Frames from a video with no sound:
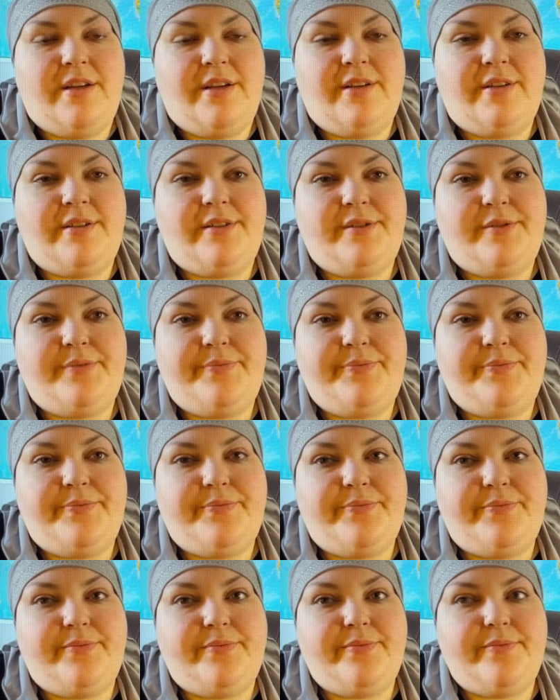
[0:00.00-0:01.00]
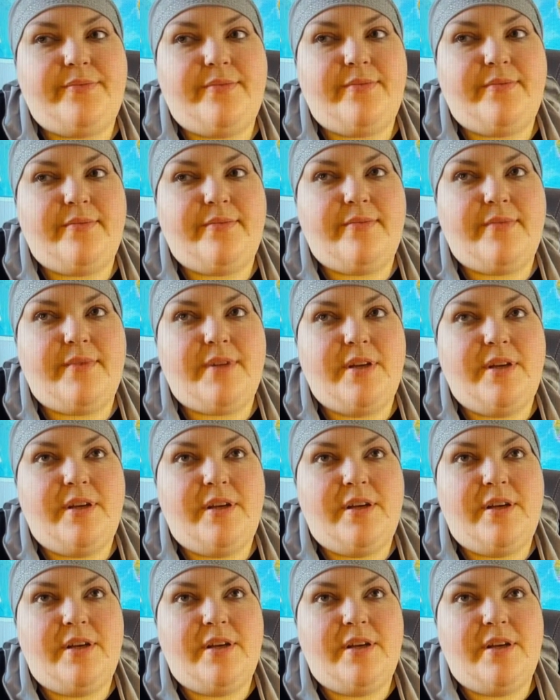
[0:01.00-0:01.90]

(silence)